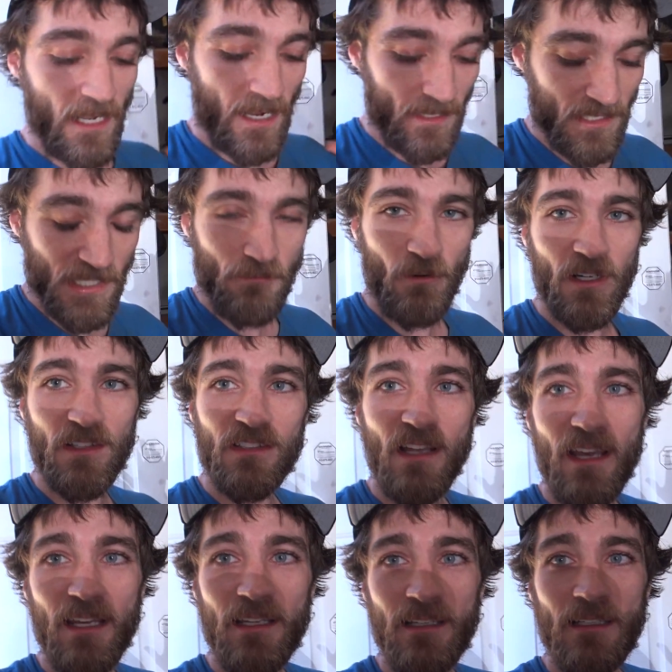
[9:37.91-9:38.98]
I just wanna
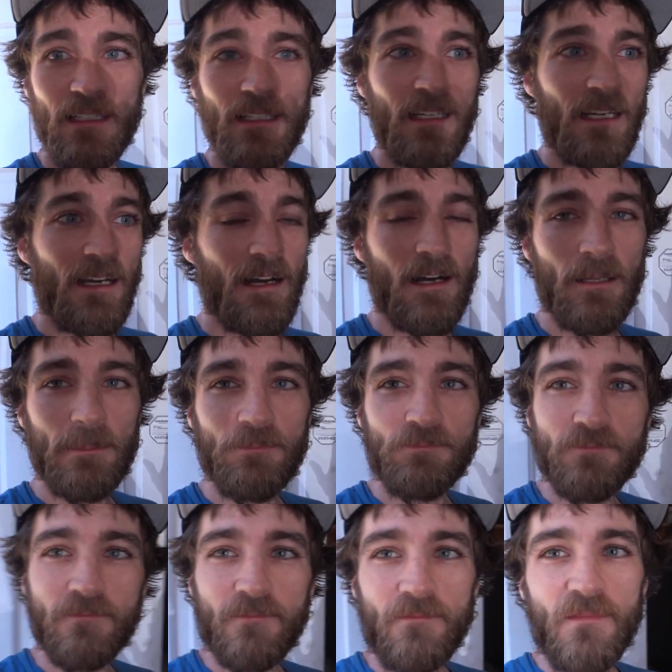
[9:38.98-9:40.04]
say,
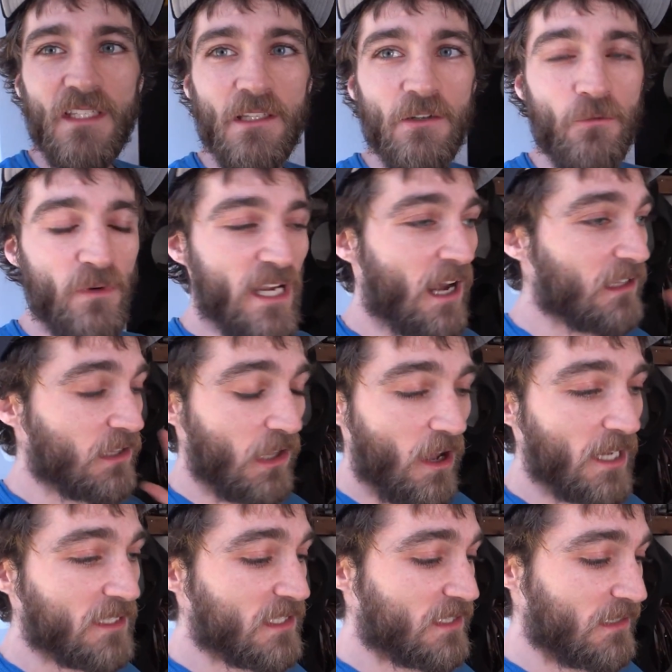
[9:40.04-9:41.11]
we got
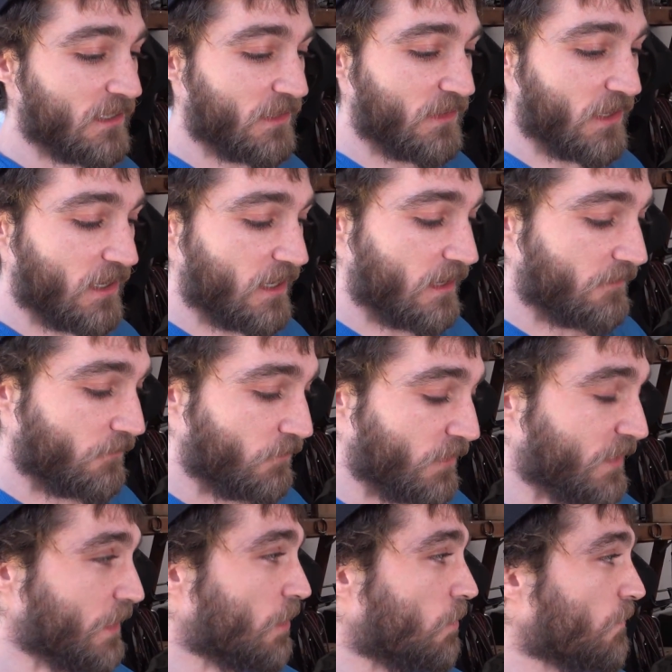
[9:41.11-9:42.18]
lots,
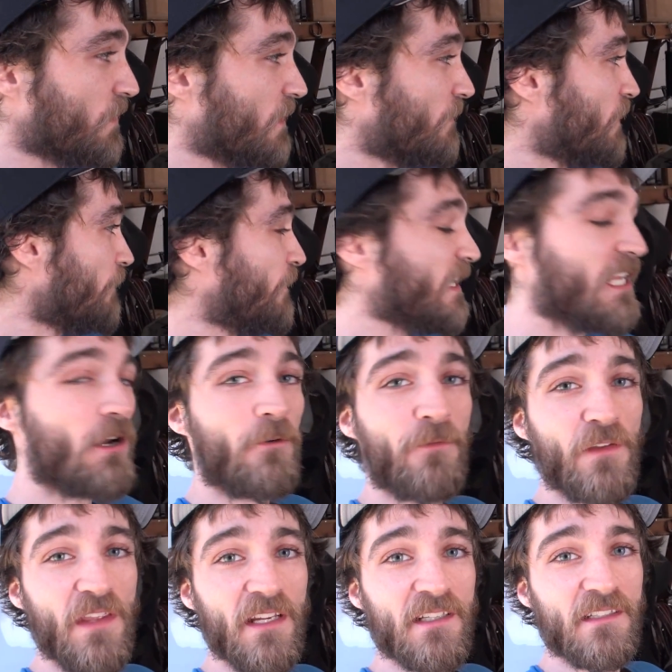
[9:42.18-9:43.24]
the video
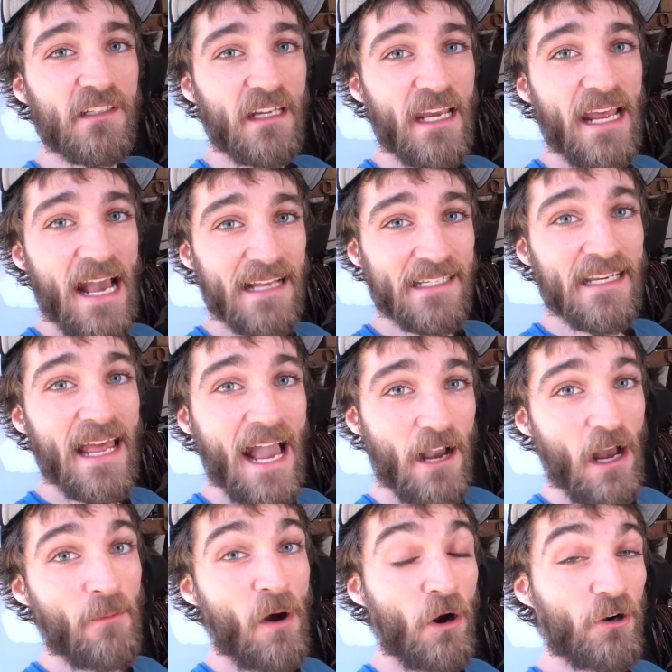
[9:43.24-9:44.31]
for this,
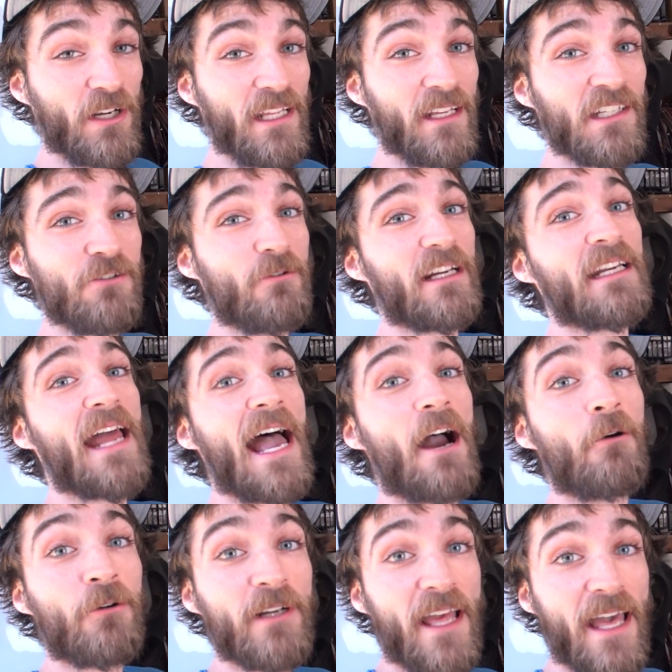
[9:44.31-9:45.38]
I'm already into it, an
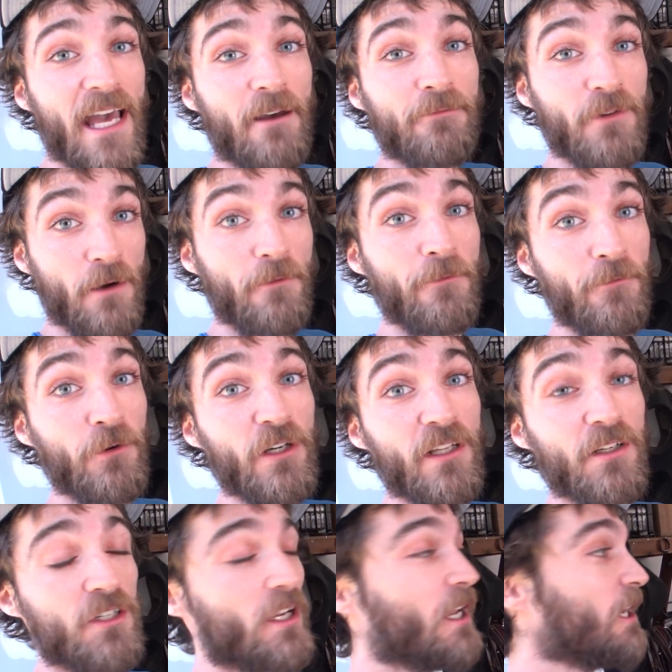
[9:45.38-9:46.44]
hour and a half of
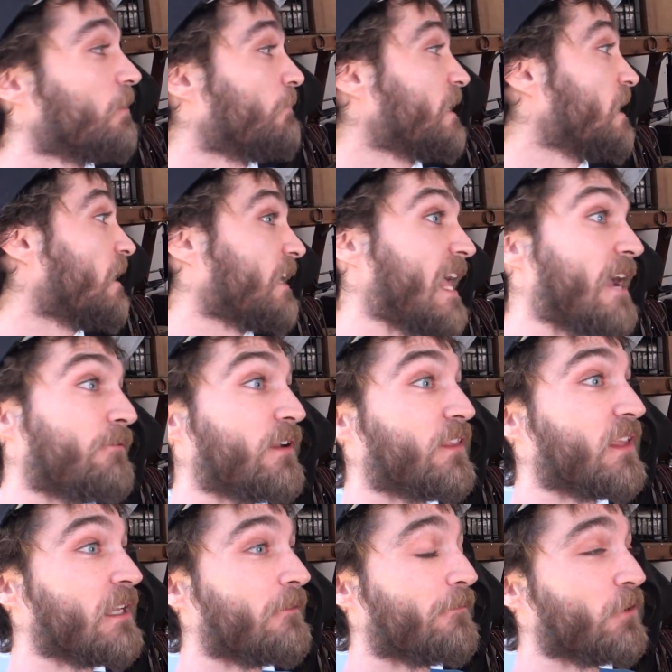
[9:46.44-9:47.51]
footage. We got
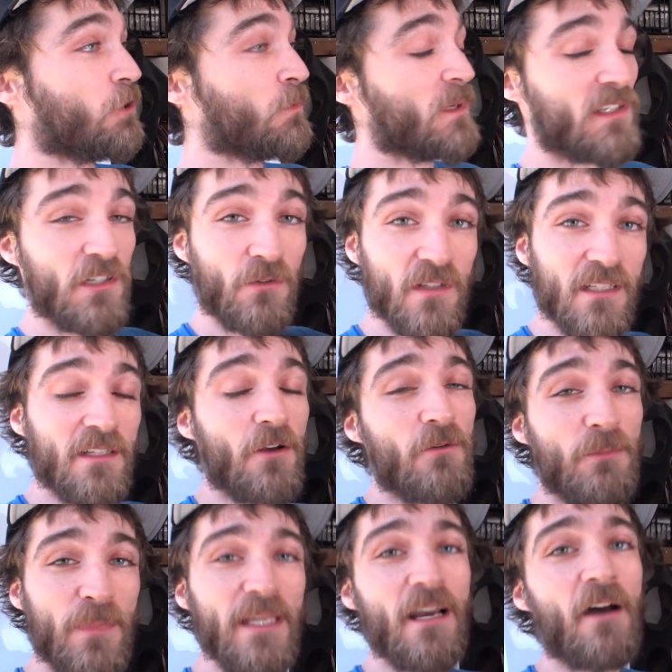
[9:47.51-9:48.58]
everything filmed, so
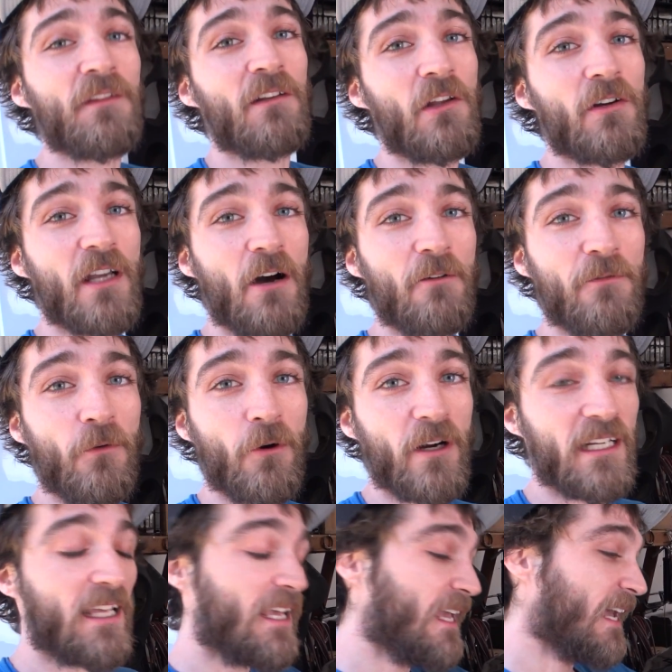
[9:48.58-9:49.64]
be on the lookout for
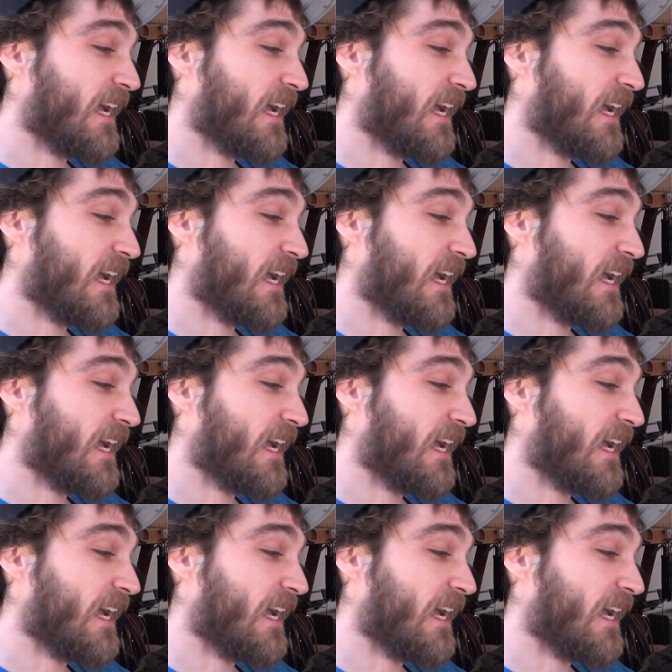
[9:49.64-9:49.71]
it.